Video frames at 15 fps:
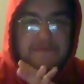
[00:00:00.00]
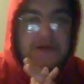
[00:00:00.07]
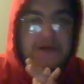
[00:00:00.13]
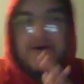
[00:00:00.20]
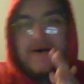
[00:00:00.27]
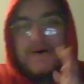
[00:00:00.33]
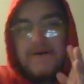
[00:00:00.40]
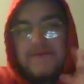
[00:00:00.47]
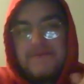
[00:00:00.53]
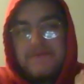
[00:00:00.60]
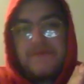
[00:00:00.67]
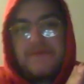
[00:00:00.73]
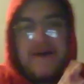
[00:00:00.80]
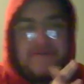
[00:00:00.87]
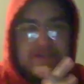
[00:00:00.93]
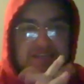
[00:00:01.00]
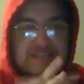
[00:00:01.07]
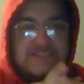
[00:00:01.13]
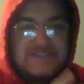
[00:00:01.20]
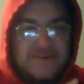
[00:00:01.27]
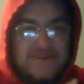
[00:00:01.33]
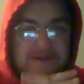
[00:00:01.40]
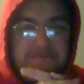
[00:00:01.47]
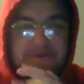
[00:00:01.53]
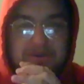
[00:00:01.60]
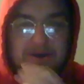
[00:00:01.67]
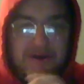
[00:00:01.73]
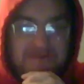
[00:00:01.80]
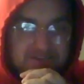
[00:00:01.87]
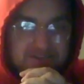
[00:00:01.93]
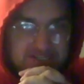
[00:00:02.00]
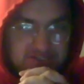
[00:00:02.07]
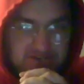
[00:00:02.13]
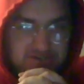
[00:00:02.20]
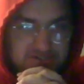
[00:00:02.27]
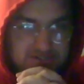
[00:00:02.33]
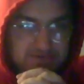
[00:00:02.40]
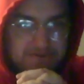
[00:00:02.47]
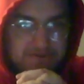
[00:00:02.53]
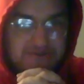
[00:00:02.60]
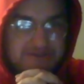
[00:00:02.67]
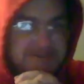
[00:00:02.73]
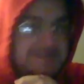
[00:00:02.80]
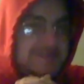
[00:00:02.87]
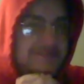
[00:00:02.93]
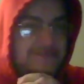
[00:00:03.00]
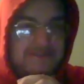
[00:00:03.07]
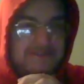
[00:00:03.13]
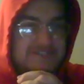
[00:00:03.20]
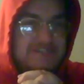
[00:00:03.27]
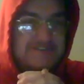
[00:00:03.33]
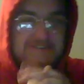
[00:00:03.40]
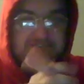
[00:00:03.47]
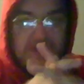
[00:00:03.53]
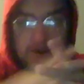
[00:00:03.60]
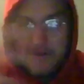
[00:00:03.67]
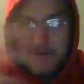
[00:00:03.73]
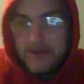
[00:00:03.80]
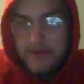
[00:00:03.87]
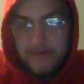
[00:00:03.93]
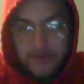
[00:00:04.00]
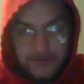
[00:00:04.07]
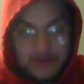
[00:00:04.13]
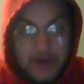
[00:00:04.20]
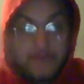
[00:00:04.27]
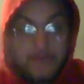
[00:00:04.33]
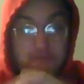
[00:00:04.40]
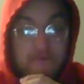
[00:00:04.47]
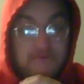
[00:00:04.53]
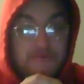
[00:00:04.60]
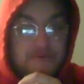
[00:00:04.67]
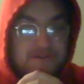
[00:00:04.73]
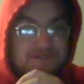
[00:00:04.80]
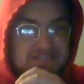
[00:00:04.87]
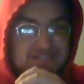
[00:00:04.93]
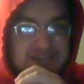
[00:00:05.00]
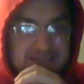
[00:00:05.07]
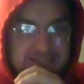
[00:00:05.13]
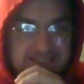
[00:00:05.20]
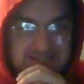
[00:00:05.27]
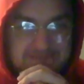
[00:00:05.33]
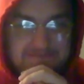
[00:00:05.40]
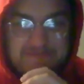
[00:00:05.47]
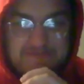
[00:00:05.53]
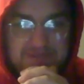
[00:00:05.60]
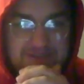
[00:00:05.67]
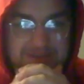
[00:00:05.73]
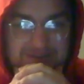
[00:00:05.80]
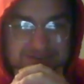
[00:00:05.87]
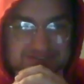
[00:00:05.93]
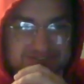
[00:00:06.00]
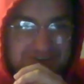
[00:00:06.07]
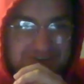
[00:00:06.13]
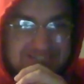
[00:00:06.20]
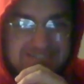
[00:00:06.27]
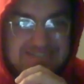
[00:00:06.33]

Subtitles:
around Easter, coming off Easter, so we couldn't get the first series out. But we got both for you tonight here on Sox and